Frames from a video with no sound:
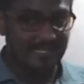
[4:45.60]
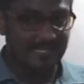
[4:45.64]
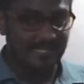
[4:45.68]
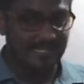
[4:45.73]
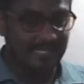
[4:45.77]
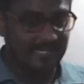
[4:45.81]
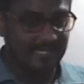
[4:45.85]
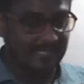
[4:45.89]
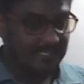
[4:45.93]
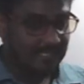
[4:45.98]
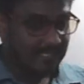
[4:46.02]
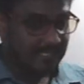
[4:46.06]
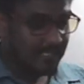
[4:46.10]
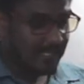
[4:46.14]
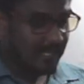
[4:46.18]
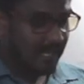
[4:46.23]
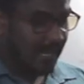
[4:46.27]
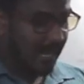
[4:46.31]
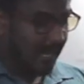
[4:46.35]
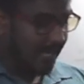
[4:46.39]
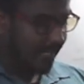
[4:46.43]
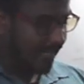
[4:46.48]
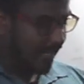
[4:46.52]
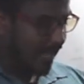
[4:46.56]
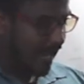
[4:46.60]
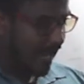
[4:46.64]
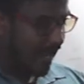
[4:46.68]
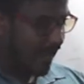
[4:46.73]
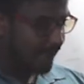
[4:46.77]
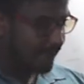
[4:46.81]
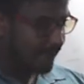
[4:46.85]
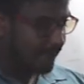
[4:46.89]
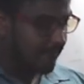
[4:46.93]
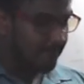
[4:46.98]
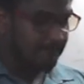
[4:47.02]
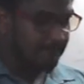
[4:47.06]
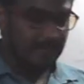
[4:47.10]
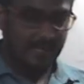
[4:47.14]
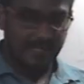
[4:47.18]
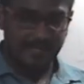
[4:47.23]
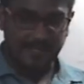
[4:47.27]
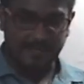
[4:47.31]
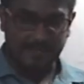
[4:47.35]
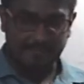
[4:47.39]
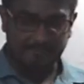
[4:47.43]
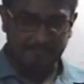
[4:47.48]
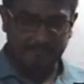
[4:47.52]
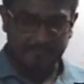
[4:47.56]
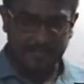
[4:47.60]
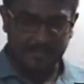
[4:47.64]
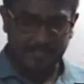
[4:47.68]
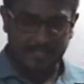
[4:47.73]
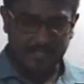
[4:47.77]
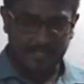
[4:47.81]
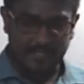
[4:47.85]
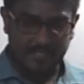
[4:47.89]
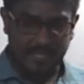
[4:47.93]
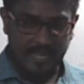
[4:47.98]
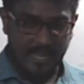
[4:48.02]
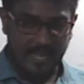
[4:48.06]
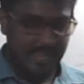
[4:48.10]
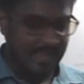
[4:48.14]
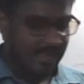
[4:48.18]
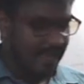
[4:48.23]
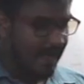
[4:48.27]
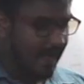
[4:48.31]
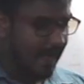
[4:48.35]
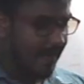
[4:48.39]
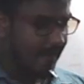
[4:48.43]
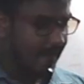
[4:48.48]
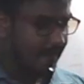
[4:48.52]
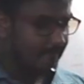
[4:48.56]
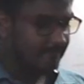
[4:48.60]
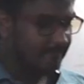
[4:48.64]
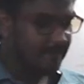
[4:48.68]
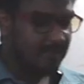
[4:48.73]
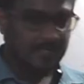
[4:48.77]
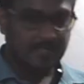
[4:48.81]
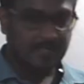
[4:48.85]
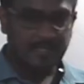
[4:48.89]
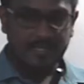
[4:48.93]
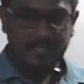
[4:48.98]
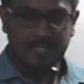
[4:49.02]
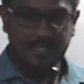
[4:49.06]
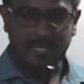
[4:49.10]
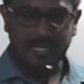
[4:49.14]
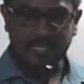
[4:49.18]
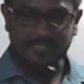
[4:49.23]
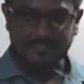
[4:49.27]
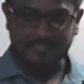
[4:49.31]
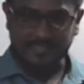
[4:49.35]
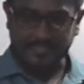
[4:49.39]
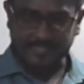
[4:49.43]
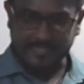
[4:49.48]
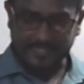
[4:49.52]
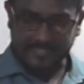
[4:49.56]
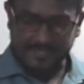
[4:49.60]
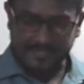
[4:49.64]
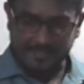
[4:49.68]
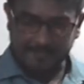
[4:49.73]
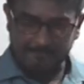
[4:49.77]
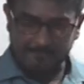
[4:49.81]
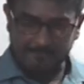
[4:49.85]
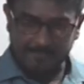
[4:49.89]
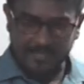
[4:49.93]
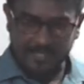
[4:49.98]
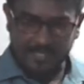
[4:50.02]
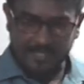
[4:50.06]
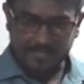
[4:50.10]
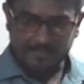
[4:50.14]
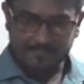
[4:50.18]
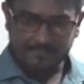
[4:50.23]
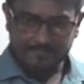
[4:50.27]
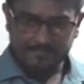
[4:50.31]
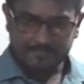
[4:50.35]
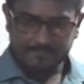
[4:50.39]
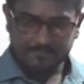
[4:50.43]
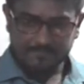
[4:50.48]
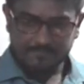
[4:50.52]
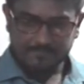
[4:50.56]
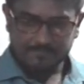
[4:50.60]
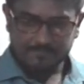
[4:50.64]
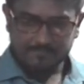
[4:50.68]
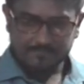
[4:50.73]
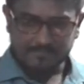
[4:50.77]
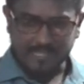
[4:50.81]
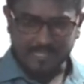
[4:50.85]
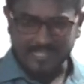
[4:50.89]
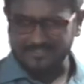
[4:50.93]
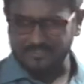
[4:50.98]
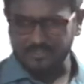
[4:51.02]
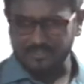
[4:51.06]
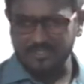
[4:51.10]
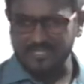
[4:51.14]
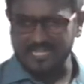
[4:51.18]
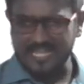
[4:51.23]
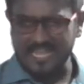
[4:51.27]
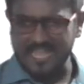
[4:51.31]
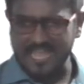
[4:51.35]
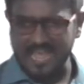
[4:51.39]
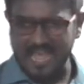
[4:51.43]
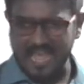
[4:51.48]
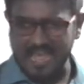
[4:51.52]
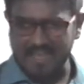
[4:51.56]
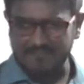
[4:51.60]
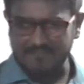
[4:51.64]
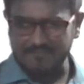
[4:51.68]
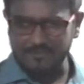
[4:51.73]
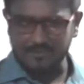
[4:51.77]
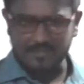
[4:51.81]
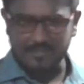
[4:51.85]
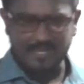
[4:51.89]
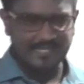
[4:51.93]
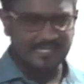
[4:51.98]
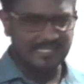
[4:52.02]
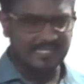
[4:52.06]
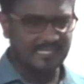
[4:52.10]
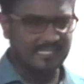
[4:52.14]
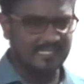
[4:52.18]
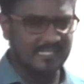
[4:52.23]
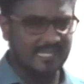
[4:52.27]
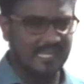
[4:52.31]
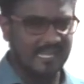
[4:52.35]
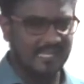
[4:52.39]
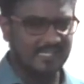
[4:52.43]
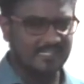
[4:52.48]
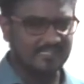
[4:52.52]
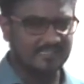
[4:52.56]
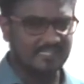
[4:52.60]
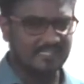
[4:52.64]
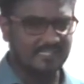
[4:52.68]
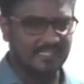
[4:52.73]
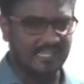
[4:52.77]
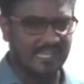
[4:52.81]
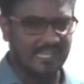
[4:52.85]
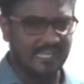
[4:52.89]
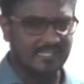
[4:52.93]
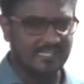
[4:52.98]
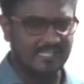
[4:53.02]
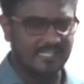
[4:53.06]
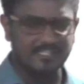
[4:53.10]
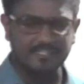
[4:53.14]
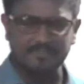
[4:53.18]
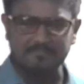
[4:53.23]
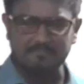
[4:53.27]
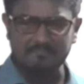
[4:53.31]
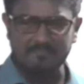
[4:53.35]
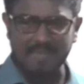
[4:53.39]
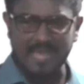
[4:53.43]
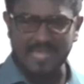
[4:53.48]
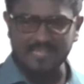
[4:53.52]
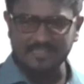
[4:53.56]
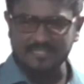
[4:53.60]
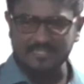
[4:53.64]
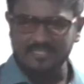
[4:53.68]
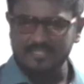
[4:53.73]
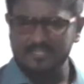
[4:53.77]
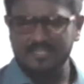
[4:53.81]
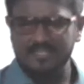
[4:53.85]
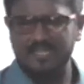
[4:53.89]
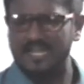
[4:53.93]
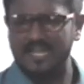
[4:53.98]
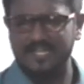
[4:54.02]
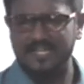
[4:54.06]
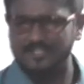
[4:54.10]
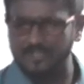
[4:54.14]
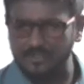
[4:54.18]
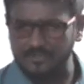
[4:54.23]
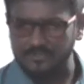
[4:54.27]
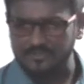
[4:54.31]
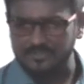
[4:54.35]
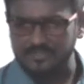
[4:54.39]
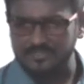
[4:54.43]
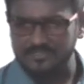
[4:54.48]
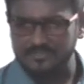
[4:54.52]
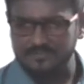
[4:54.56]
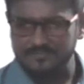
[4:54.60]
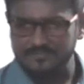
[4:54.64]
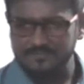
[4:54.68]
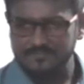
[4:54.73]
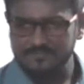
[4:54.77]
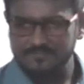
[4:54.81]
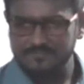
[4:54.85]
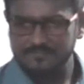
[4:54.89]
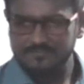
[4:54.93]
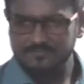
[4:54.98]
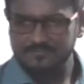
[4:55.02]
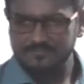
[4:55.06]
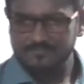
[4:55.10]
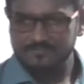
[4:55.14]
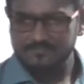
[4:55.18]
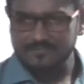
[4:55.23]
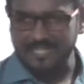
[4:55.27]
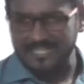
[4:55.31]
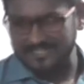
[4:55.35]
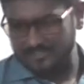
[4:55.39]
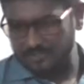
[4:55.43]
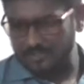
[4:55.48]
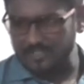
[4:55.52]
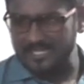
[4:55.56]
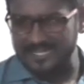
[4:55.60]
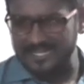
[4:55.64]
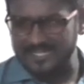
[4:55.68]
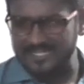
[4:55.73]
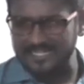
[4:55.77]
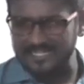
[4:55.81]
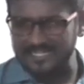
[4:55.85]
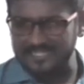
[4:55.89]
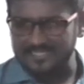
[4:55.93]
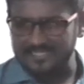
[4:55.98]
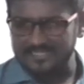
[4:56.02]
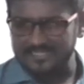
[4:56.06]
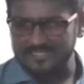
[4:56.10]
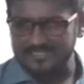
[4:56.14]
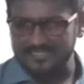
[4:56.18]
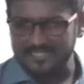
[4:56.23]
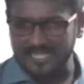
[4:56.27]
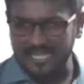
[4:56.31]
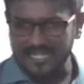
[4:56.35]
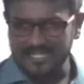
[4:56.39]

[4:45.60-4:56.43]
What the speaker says: I need? I have one number, I have a second number. That's all I have. Do I need anything, any other math? I don't. That's all I need.